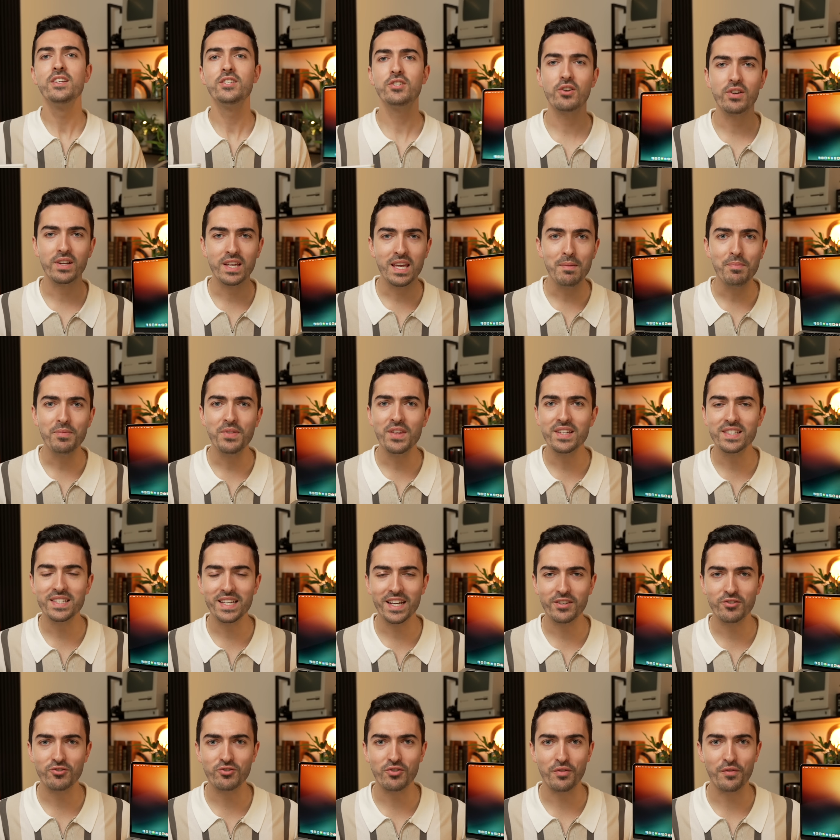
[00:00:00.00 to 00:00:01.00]
So to keep things
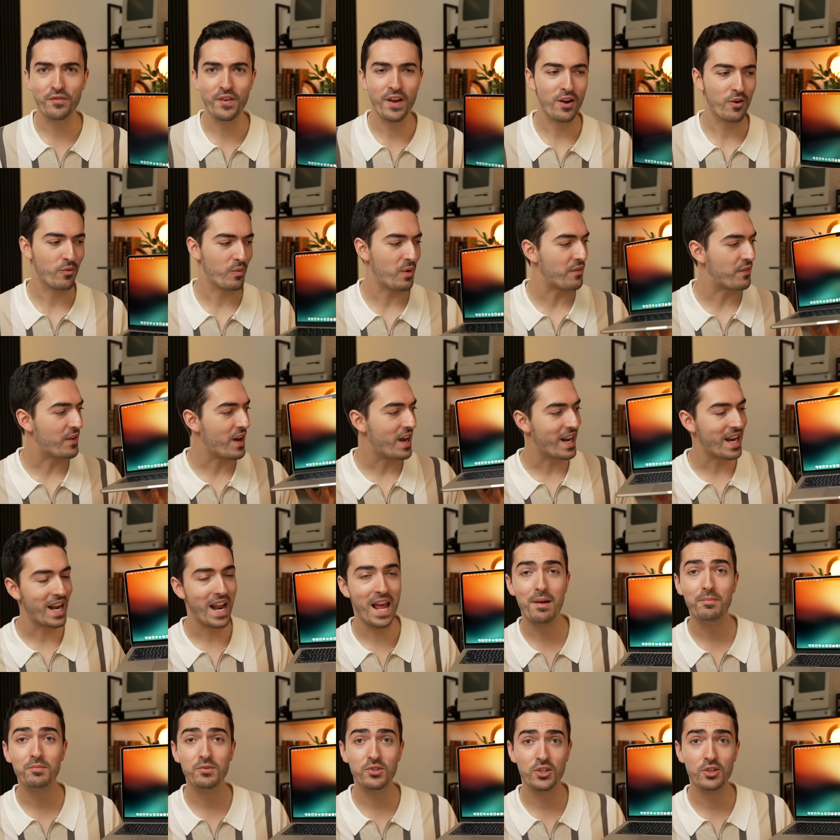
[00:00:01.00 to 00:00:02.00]
extra fair, we've got an
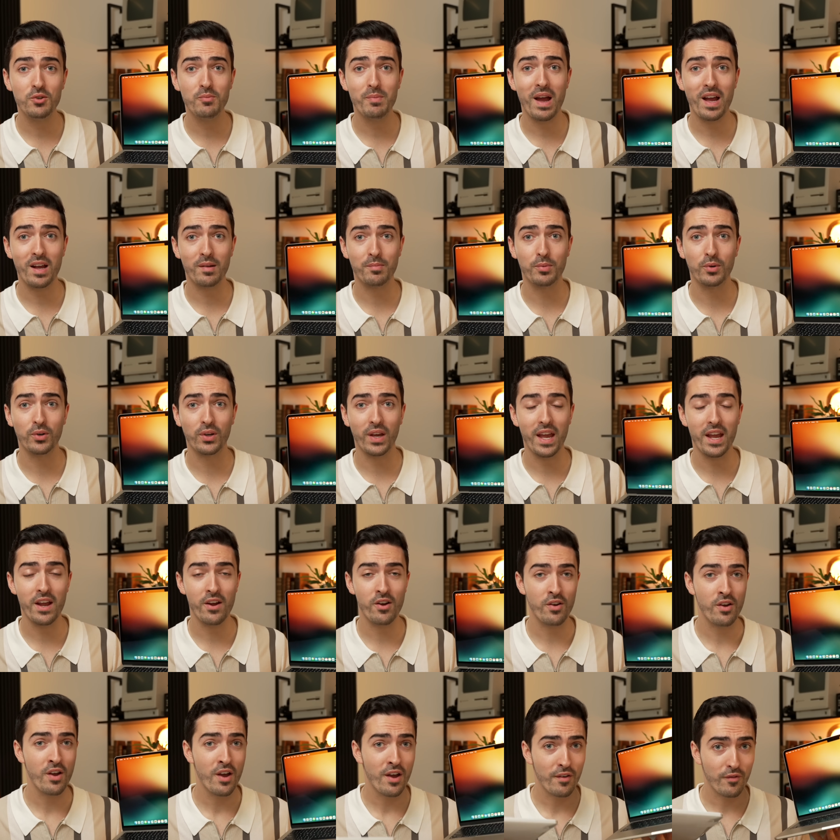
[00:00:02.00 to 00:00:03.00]
M2 MacBook
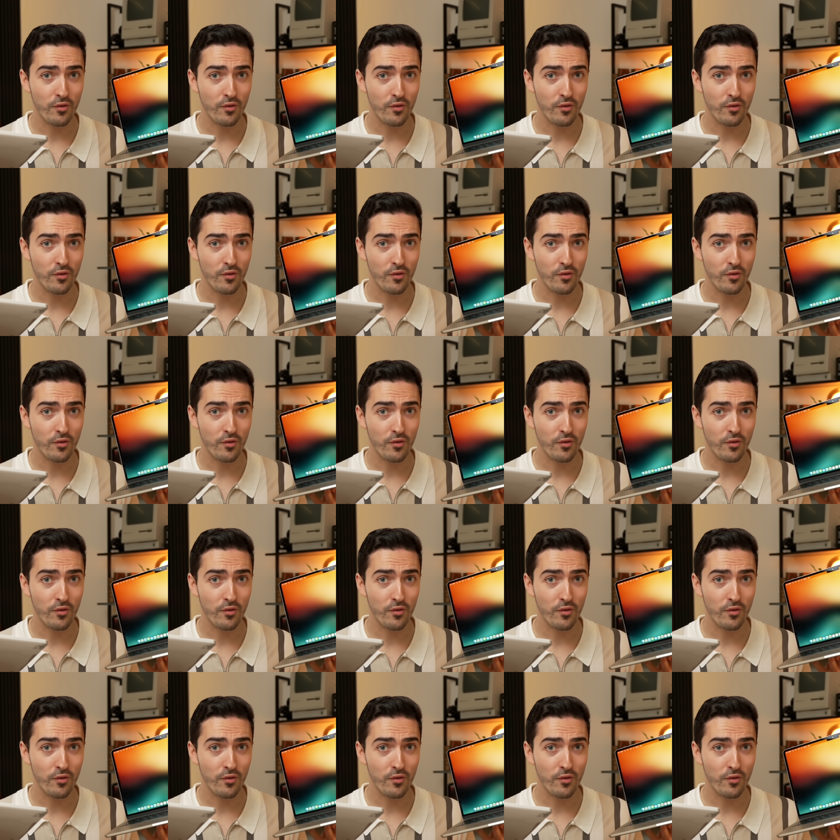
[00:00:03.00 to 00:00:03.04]
Air